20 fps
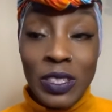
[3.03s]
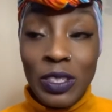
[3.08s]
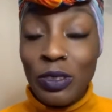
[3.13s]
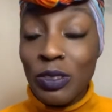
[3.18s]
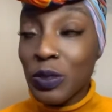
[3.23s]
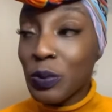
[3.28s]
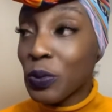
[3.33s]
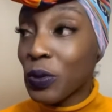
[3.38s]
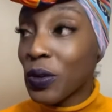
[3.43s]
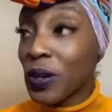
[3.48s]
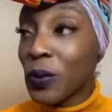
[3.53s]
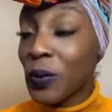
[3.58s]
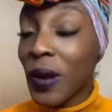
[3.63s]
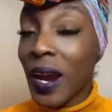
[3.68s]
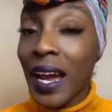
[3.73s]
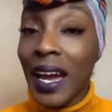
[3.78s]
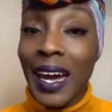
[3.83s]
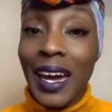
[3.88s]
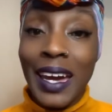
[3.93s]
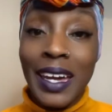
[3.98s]
There was a point where
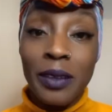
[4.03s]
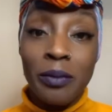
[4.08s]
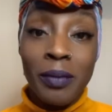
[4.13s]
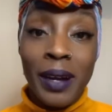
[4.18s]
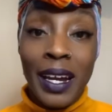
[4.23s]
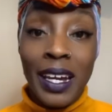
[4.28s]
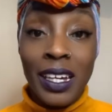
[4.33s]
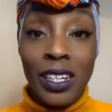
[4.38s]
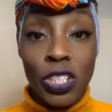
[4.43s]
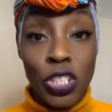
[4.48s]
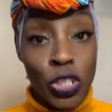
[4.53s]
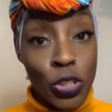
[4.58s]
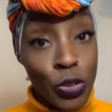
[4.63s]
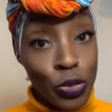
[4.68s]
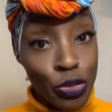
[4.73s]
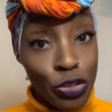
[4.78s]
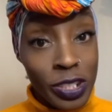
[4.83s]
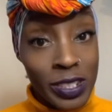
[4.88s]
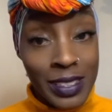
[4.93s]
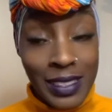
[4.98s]
I had my
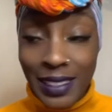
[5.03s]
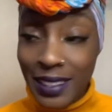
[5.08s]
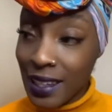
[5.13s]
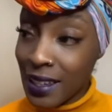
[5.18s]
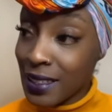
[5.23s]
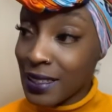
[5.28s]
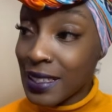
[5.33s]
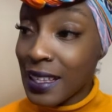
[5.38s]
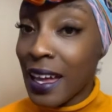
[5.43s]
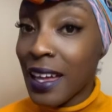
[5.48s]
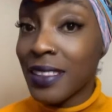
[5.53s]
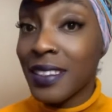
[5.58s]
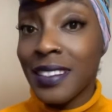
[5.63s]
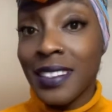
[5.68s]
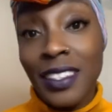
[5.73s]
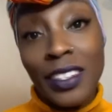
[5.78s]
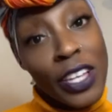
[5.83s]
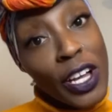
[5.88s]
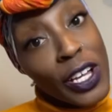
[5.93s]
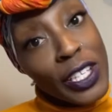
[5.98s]
children stay inside the
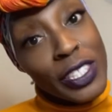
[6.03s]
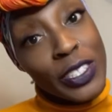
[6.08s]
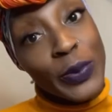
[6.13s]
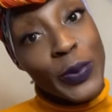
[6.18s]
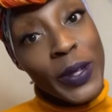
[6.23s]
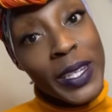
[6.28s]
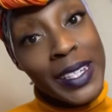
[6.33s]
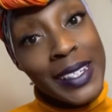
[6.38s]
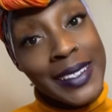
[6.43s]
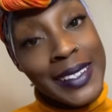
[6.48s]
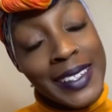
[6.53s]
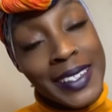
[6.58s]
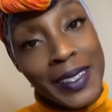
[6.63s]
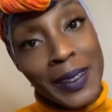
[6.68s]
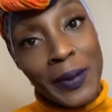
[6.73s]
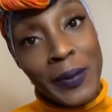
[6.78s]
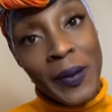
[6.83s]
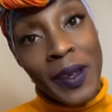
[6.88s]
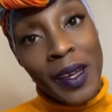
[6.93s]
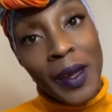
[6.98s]
salon suite
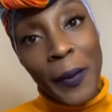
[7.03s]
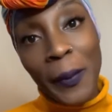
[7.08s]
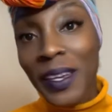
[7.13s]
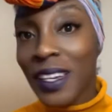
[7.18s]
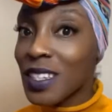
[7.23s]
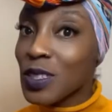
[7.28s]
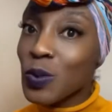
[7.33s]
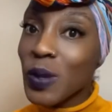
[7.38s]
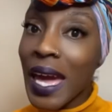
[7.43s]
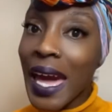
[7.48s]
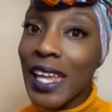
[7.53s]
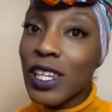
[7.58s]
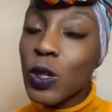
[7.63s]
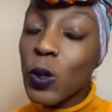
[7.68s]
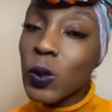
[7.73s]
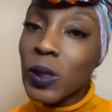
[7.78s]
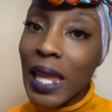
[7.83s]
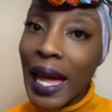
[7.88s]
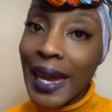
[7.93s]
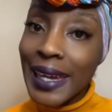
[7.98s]
because we had no
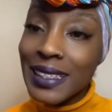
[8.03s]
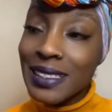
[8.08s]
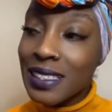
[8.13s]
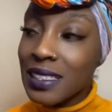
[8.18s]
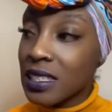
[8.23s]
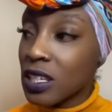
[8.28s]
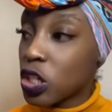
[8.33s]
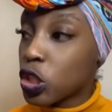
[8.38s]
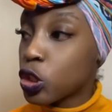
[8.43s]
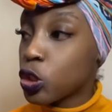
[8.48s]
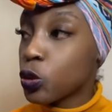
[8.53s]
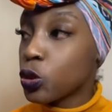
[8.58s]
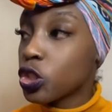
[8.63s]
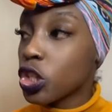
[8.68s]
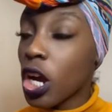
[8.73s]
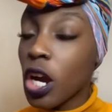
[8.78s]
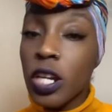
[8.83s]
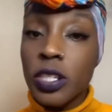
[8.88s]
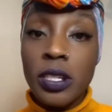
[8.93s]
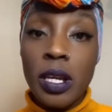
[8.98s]
lights to
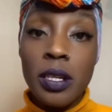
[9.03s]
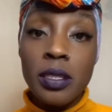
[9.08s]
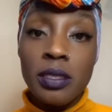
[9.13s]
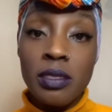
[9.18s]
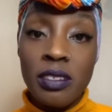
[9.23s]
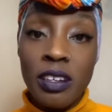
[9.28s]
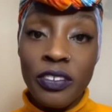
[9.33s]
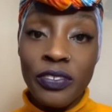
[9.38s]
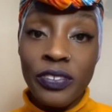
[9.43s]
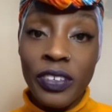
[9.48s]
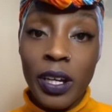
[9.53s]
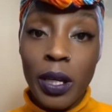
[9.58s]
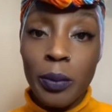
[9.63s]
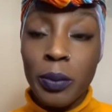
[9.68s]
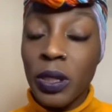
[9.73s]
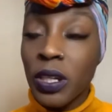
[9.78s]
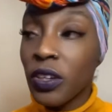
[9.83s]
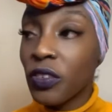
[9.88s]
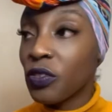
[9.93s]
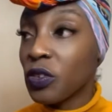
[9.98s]
charge our stuff
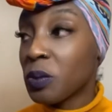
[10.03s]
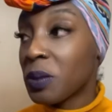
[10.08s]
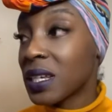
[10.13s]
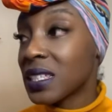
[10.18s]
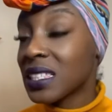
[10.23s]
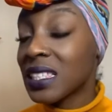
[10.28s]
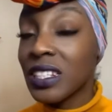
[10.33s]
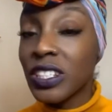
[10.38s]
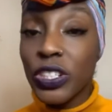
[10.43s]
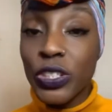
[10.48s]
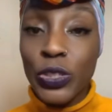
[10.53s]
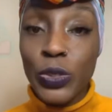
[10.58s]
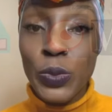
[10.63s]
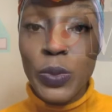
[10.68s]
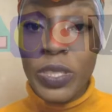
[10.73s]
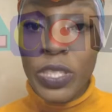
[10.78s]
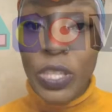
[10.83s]
up for my son to do his